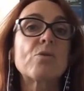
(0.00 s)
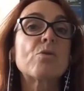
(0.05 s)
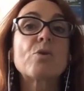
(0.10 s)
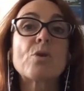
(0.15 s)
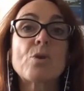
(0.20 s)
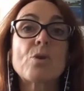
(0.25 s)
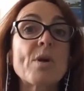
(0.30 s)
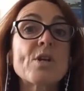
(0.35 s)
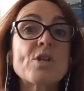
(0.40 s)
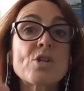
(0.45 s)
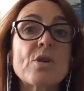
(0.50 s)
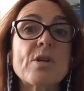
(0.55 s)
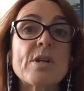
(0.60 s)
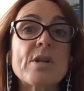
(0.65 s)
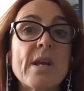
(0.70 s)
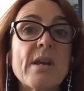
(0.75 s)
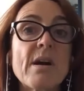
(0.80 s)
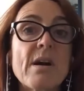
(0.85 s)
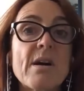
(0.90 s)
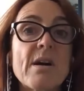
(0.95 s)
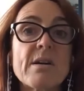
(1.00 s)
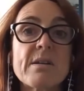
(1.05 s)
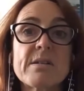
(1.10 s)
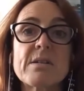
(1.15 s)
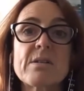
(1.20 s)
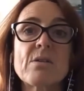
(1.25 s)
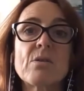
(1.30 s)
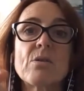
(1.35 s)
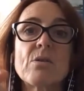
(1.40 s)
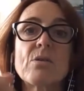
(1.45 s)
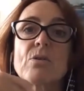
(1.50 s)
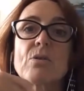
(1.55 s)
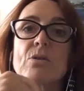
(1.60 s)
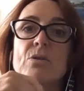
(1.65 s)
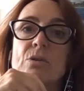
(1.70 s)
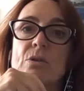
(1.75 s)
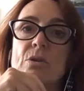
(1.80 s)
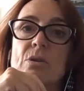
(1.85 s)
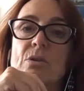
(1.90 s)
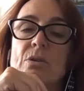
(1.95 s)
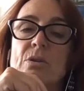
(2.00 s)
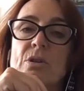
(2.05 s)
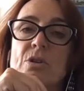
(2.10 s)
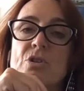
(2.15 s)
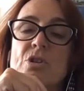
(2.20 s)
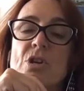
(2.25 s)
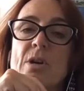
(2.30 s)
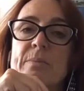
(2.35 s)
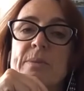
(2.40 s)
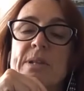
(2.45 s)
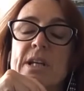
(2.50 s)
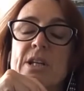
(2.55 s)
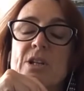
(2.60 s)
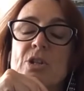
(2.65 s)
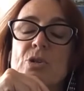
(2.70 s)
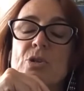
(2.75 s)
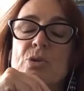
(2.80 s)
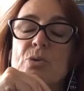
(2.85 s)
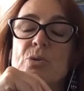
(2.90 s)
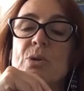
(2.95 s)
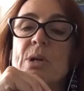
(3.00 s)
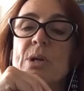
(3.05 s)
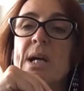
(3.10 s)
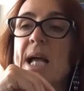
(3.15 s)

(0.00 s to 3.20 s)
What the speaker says: the question they ask or the job they do.